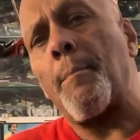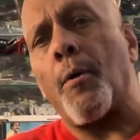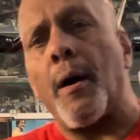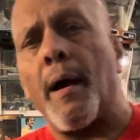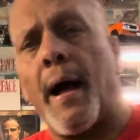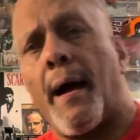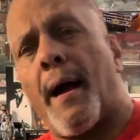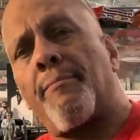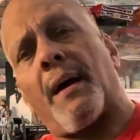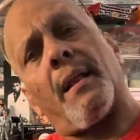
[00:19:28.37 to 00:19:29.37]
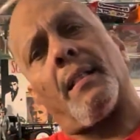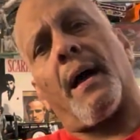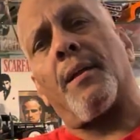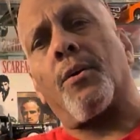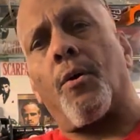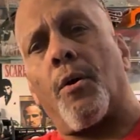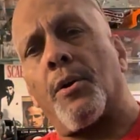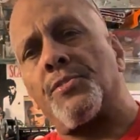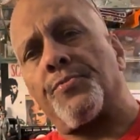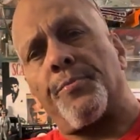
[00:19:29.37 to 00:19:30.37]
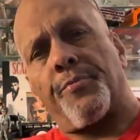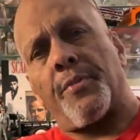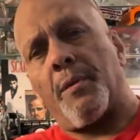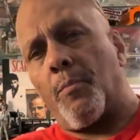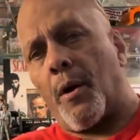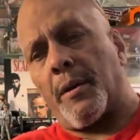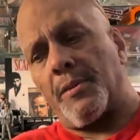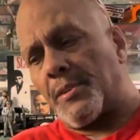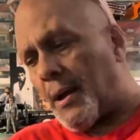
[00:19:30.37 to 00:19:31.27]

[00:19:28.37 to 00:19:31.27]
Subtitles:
got a lot of cars from flea markets.